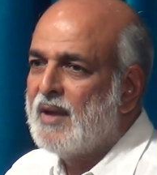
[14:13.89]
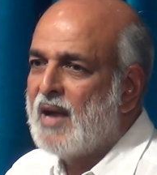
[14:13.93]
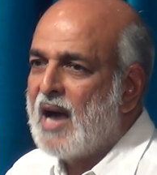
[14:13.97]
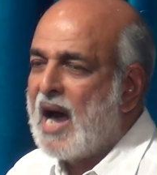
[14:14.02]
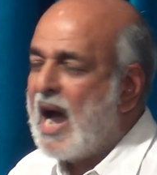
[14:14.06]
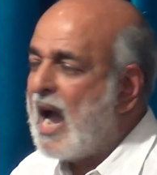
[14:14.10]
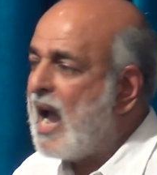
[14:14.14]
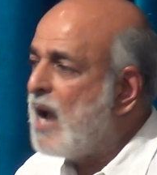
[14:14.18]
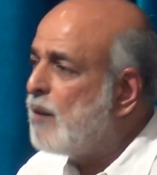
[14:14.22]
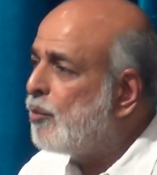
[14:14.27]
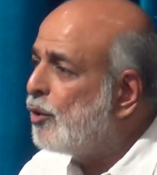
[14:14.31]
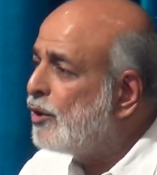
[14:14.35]

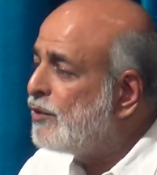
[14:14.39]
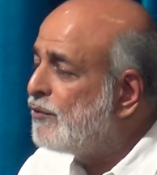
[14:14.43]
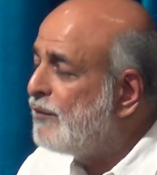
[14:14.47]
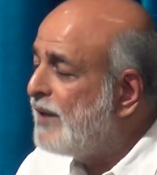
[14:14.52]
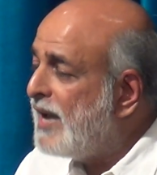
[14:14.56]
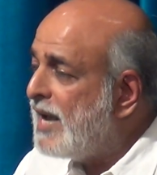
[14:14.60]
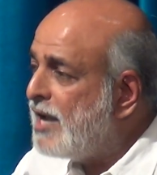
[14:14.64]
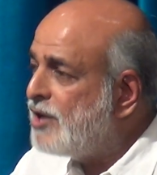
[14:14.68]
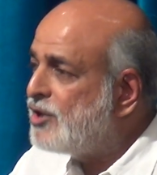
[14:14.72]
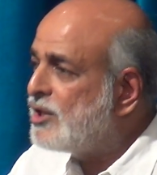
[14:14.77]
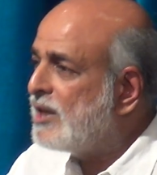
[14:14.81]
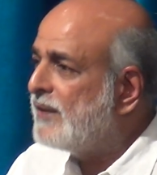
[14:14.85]
I would
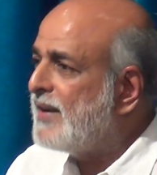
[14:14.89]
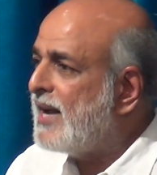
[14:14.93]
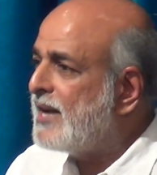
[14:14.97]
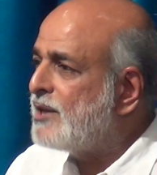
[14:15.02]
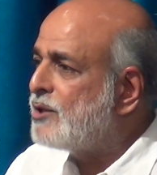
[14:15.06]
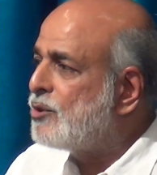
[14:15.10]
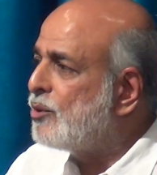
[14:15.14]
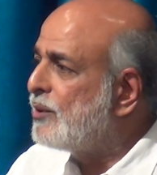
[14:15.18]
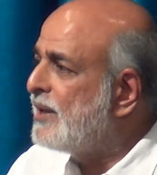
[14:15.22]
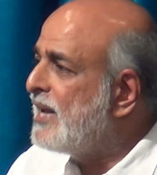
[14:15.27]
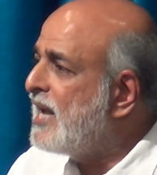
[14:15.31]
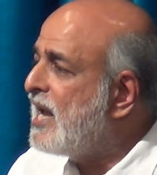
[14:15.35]
wager that
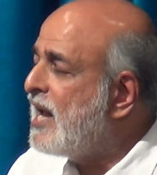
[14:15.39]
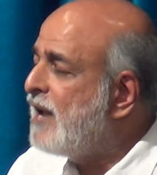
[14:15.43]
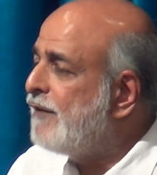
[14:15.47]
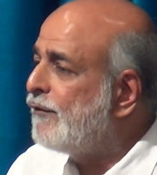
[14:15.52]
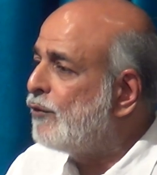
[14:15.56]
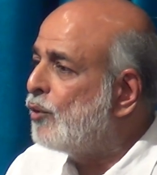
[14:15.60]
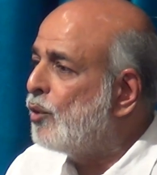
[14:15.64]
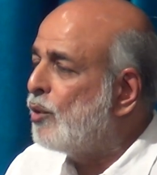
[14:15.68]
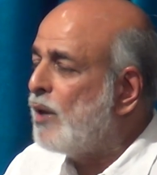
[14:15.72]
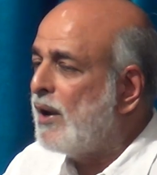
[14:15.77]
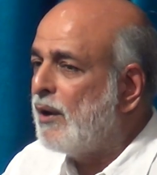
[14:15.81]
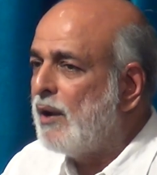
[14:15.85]
today if
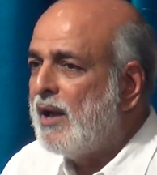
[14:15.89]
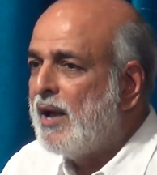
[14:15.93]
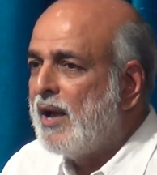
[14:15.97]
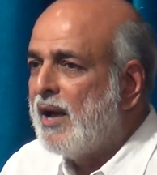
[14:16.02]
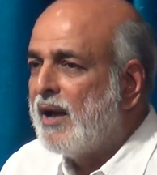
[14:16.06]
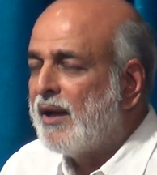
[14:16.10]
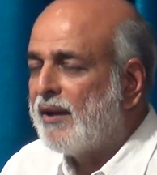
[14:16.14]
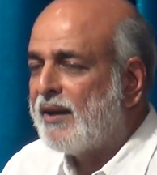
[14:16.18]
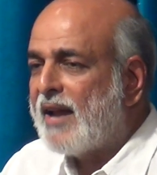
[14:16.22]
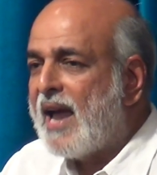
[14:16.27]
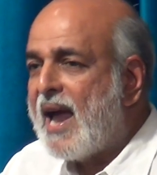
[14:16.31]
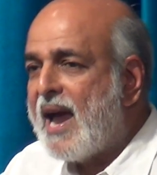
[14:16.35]
you
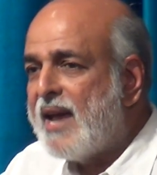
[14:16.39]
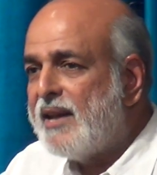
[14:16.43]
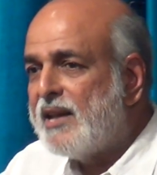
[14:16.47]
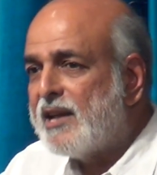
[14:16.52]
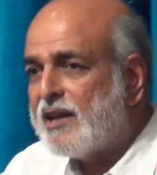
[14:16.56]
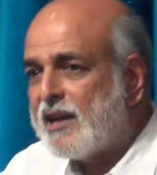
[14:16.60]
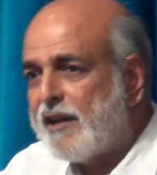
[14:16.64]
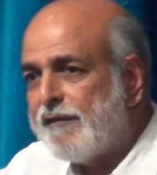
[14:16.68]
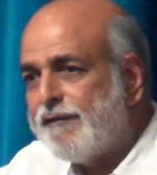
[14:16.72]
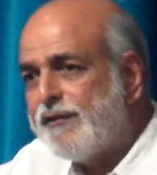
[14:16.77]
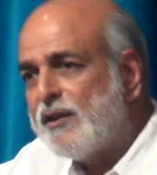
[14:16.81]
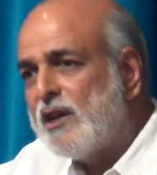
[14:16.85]
ran a
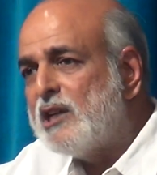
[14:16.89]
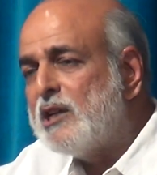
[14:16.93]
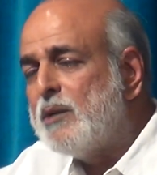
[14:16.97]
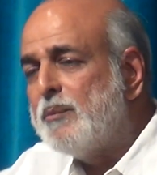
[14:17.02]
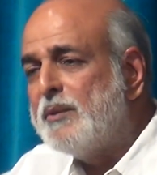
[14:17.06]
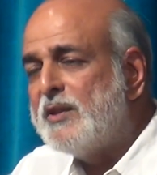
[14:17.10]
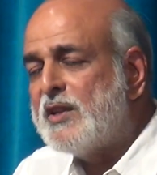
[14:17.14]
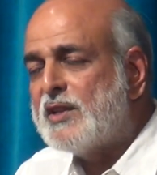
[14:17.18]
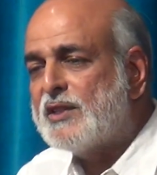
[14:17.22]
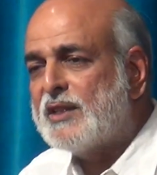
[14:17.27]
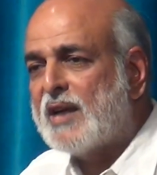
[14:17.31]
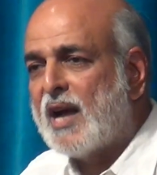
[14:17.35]
referendum
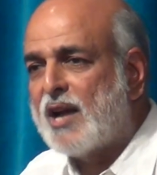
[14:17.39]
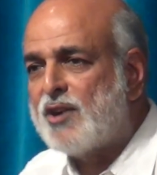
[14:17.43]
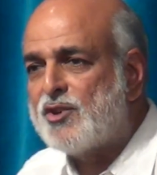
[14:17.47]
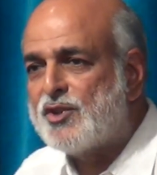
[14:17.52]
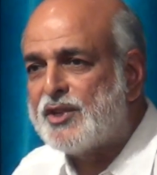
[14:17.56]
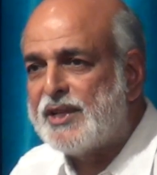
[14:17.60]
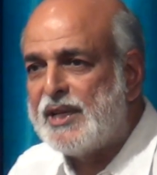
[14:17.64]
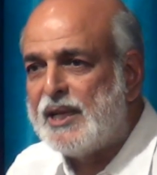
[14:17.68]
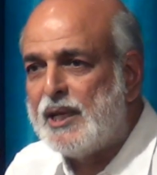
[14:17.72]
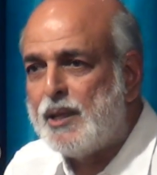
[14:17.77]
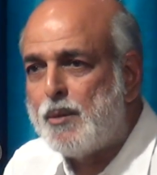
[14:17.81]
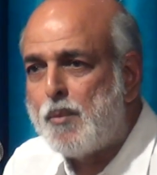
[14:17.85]
in this
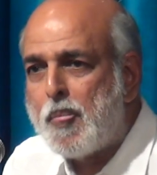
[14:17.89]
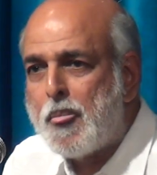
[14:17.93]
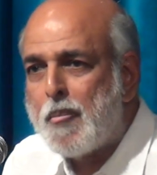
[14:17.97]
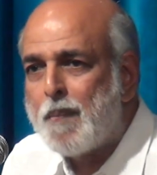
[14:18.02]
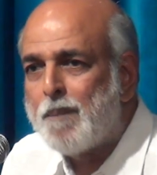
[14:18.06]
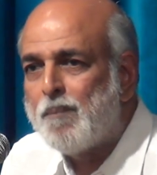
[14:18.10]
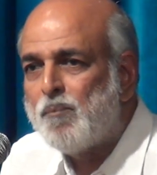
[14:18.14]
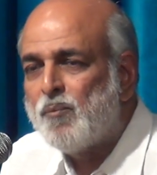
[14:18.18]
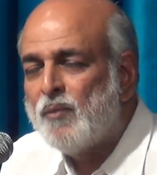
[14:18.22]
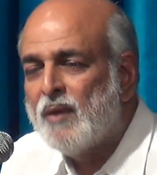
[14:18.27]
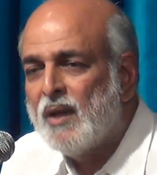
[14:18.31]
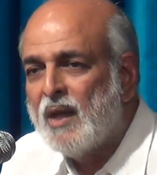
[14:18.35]
country
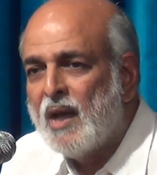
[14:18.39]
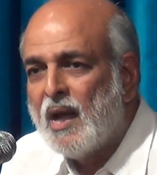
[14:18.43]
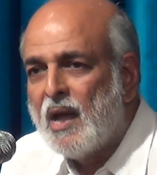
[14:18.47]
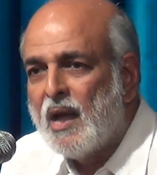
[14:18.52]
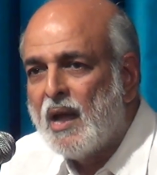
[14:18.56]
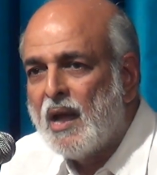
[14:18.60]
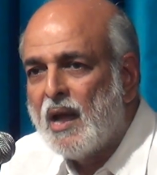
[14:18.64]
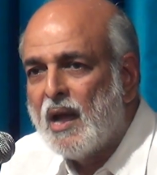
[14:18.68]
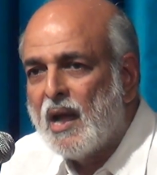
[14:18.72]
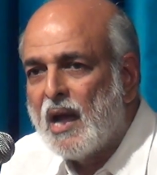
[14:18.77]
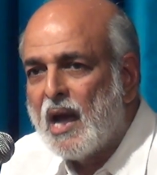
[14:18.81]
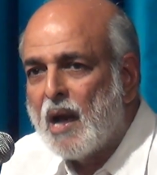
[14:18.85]

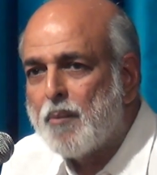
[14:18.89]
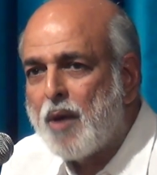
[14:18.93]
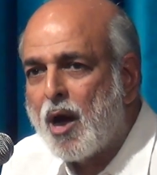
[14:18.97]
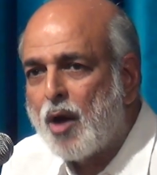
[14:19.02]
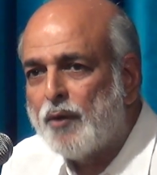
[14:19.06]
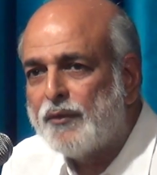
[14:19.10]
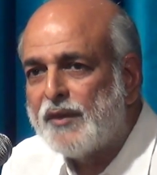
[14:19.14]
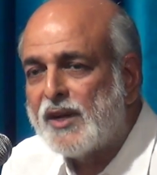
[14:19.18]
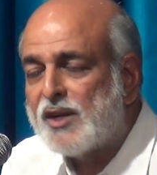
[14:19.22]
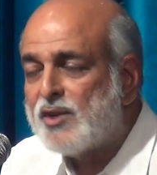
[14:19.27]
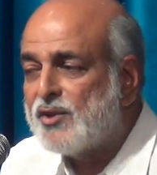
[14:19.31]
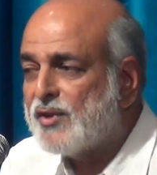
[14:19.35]

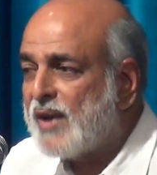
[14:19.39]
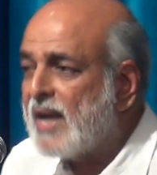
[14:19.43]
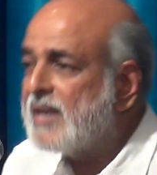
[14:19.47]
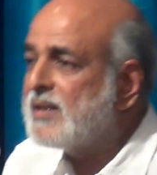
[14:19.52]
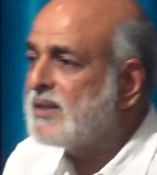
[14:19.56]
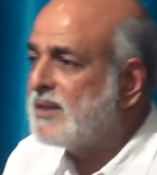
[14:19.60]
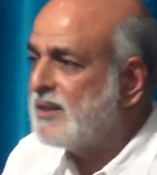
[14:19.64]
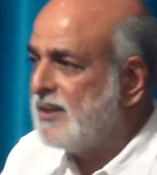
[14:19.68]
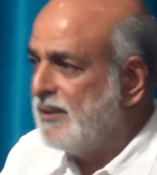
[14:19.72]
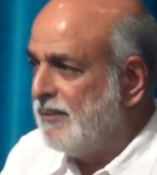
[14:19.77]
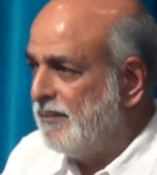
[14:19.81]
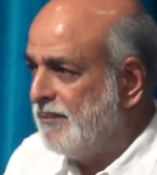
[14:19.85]
about the
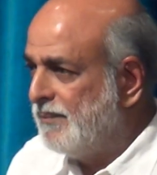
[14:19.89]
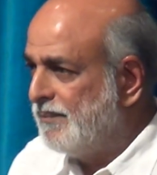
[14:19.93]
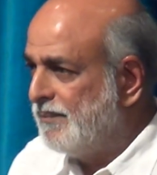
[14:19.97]
trust